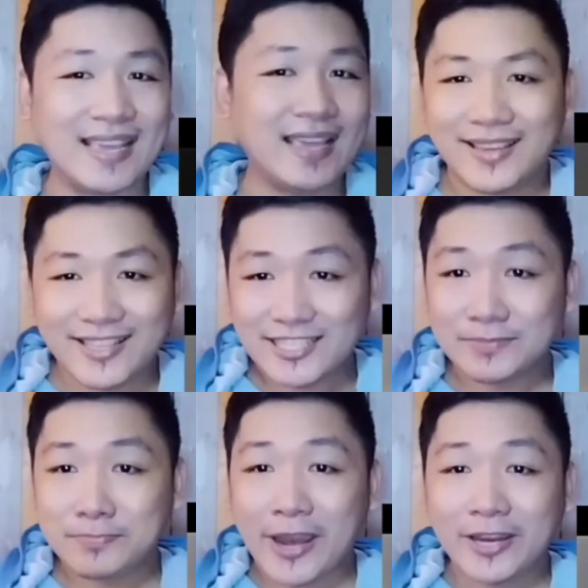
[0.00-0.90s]

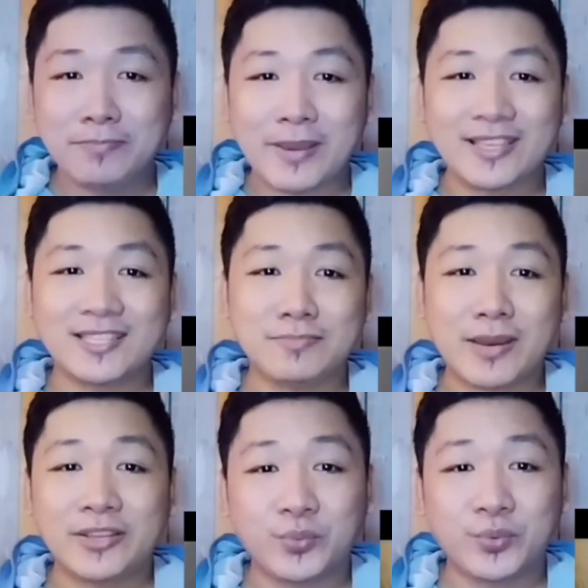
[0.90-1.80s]
Inspired by his
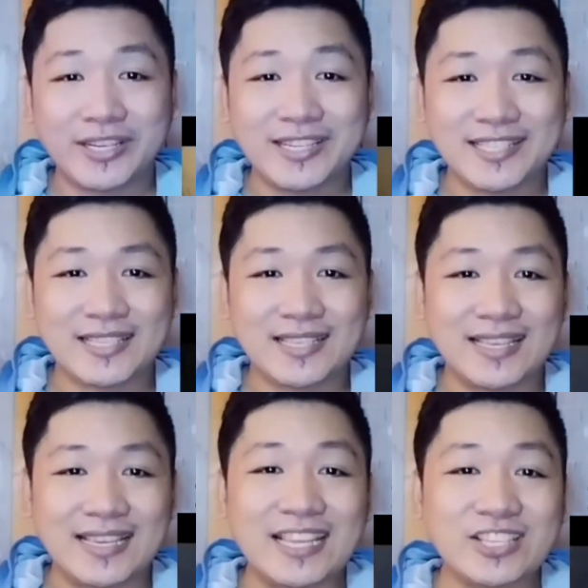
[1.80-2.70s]
mother's words,
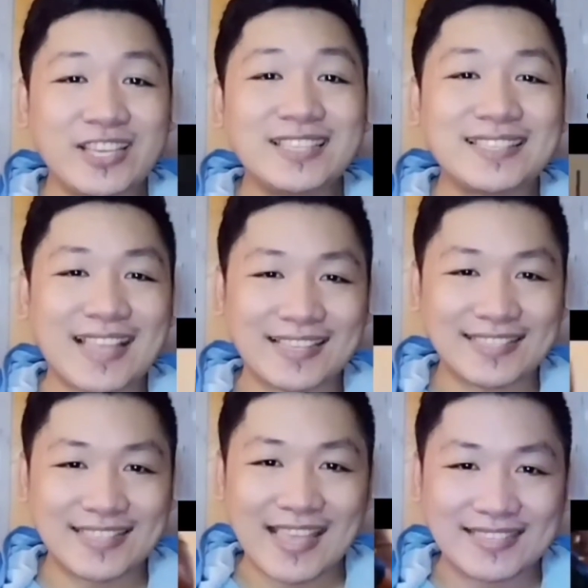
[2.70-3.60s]
he chases
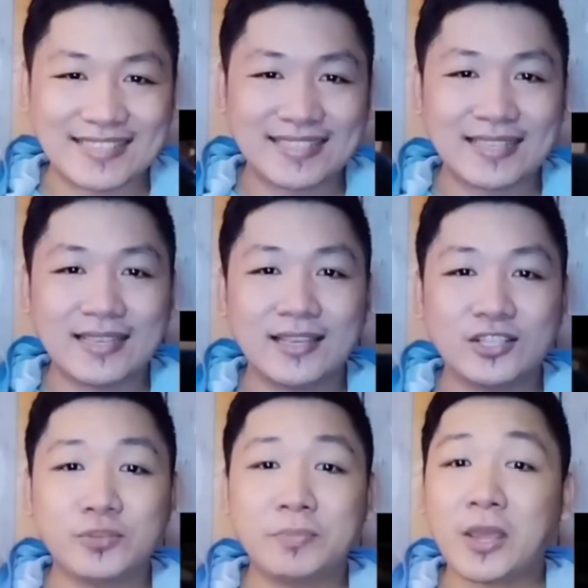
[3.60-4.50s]
success to
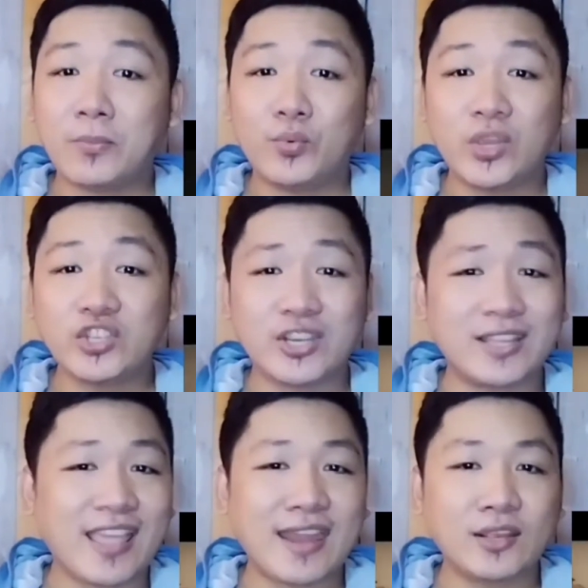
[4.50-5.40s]
become rich at
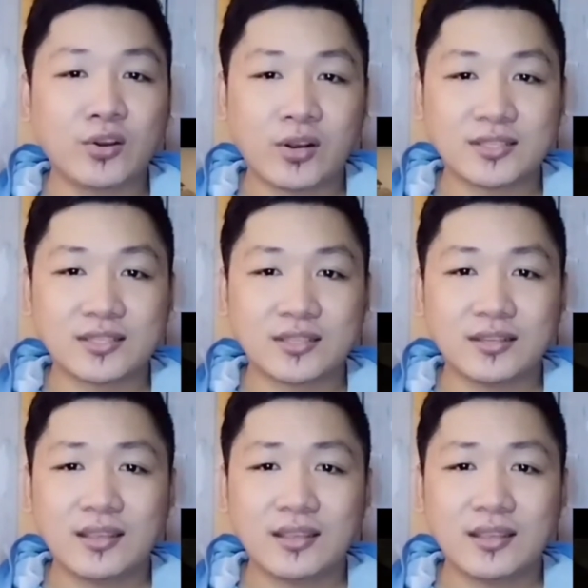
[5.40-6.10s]
any cost.